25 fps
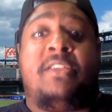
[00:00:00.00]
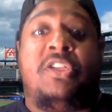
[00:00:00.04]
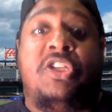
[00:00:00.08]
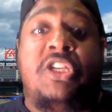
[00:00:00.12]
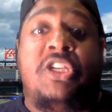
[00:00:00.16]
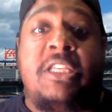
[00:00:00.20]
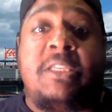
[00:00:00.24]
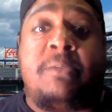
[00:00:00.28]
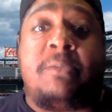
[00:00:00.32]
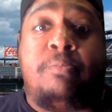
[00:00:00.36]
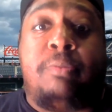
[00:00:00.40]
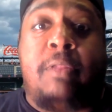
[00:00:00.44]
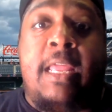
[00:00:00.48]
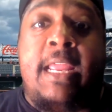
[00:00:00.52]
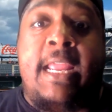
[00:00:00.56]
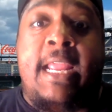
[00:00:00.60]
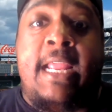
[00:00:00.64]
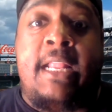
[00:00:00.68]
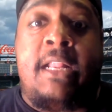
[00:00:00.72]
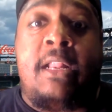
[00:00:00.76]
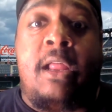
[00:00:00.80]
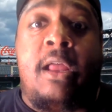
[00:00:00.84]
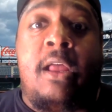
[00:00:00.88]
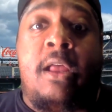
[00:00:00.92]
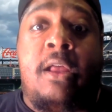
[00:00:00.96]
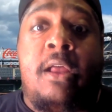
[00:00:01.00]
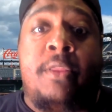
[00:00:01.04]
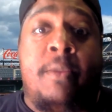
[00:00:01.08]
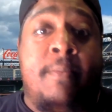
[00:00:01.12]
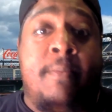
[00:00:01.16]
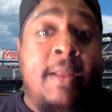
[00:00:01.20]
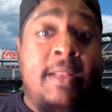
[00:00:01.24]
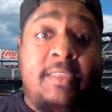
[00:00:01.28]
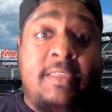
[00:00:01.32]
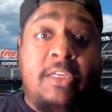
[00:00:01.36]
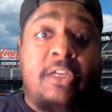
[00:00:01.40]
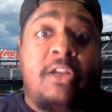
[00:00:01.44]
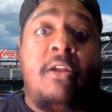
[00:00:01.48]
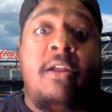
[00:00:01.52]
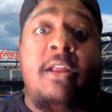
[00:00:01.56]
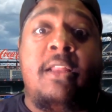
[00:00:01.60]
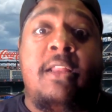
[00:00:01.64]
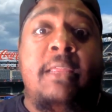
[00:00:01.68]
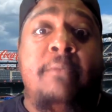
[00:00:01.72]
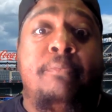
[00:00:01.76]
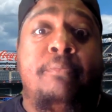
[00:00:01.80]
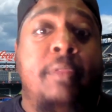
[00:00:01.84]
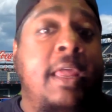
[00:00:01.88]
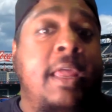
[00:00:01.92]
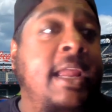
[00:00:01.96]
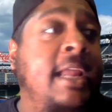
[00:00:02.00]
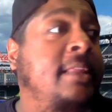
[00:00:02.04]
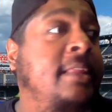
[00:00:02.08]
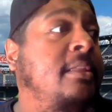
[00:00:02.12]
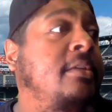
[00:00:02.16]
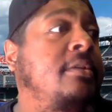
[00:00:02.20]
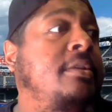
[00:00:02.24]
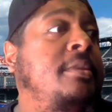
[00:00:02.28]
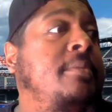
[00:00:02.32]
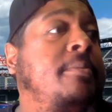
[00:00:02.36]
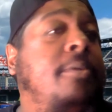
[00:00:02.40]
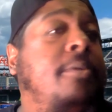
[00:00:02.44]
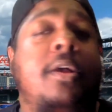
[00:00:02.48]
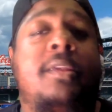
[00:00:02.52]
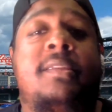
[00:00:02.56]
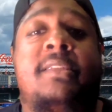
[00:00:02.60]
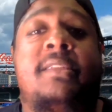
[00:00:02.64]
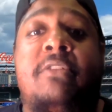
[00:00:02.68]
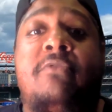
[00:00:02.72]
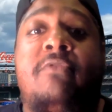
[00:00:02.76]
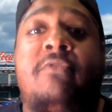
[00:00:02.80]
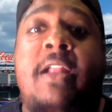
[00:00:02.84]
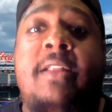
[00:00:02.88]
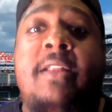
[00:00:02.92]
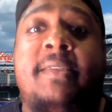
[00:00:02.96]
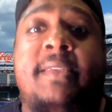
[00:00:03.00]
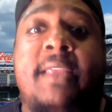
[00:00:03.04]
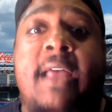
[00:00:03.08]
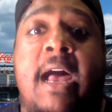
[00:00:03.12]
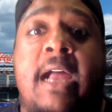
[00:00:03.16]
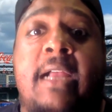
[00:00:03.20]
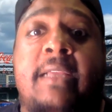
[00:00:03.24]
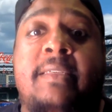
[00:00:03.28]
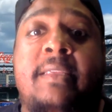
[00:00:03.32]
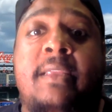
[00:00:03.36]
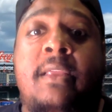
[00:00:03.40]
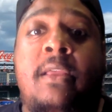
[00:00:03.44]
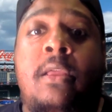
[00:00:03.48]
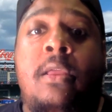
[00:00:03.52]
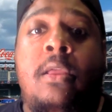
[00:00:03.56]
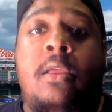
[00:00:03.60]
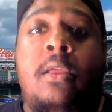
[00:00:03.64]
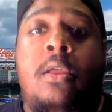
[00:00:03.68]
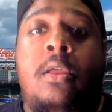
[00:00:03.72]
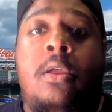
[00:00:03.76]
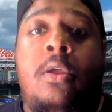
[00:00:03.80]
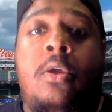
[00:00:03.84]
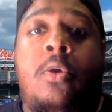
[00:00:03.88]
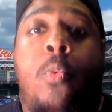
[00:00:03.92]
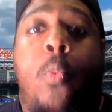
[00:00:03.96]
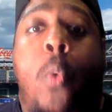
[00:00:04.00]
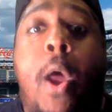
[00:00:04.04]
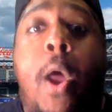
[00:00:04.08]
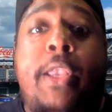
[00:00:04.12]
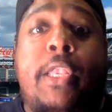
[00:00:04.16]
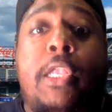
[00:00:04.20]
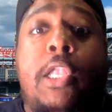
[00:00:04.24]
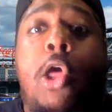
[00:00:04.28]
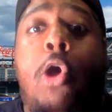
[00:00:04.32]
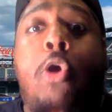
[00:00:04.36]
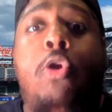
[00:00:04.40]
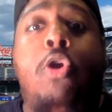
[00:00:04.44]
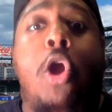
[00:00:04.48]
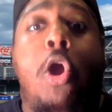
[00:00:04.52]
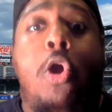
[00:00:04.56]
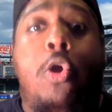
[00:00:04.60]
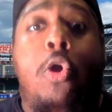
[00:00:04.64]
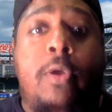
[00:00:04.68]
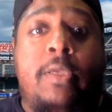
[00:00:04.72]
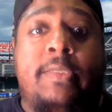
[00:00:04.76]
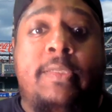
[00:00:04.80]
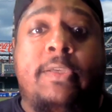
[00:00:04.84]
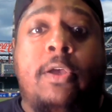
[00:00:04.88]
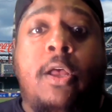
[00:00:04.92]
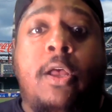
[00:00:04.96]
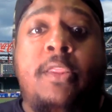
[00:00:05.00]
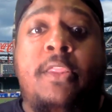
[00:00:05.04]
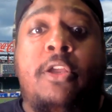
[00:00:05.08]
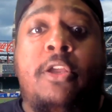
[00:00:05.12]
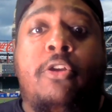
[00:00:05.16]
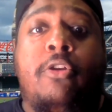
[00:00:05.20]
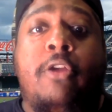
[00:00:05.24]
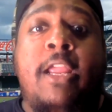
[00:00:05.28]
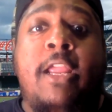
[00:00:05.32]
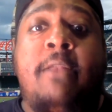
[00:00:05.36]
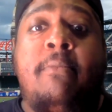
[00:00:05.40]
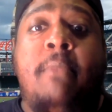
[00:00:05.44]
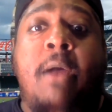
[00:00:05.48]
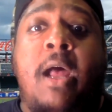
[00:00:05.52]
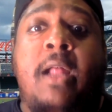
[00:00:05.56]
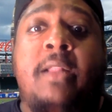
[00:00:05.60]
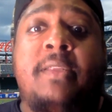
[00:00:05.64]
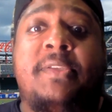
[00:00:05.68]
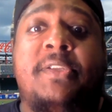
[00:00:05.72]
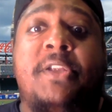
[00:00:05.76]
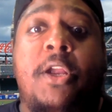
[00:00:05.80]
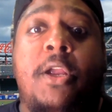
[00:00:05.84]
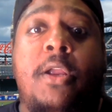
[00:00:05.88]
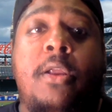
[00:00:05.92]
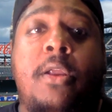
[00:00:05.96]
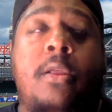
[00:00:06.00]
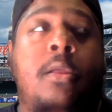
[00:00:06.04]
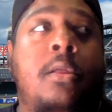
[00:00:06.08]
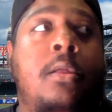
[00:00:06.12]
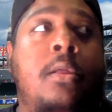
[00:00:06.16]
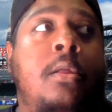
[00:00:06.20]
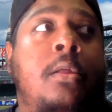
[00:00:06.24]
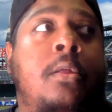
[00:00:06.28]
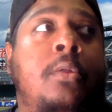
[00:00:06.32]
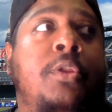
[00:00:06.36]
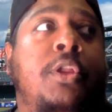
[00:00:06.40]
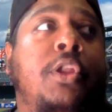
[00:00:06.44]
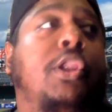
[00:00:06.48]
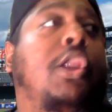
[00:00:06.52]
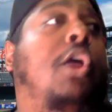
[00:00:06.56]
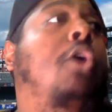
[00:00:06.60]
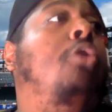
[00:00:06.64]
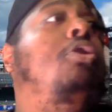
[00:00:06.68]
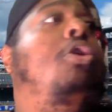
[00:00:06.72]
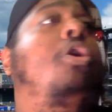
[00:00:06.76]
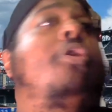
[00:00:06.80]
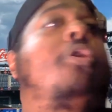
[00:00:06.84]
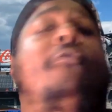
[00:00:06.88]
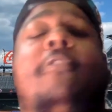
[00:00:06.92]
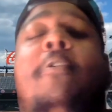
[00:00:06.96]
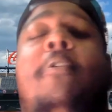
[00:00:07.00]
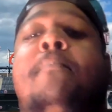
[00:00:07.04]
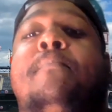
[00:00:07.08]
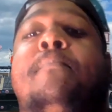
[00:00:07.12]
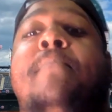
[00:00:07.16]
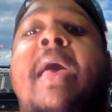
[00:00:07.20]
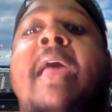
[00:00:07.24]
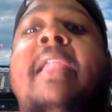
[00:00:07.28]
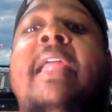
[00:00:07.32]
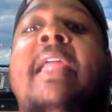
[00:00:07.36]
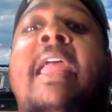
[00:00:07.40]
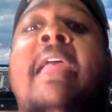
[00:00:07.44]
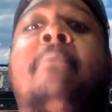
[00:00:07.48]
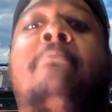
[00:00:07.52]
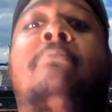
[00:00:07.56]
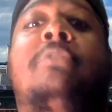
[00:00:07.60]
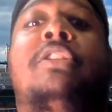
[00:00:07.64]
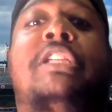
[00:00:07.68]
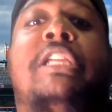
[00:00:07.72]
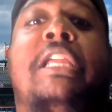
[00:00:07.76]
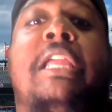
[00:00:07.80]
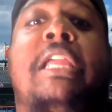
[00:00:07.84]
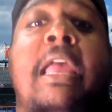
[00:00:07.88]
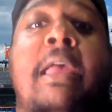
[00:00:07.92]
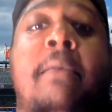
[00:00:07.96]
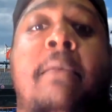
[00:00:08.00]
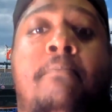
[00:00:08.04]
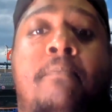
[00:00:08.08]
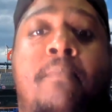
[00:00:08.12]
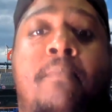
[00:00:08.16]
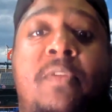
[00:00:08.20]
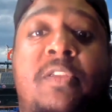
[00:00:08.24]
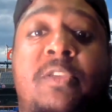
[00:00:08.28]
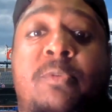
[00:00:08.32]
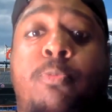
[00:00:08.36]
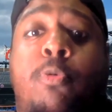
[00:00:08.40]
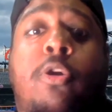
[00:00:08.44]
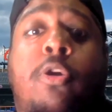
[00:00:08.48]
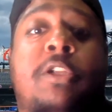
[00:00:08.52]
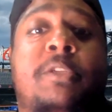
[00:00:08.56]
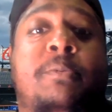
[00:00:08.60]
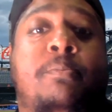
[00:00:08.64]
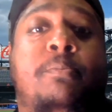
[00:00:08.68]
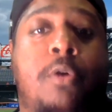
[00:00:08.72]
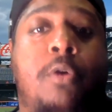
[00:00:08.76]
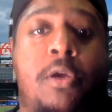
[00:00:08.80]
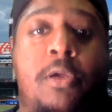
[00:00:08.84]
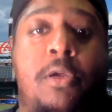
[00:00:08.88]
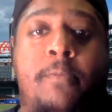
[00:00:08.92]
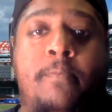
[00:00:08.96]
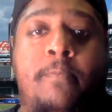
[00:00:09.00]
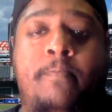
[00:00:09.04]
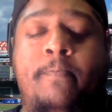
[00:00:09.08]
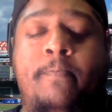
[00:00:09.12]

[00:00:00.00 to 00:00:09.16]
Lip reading: just played, the Mets are currently playing the Boston Red Sox. What logo is on the green monster? The logo for BetMGM, a sports book.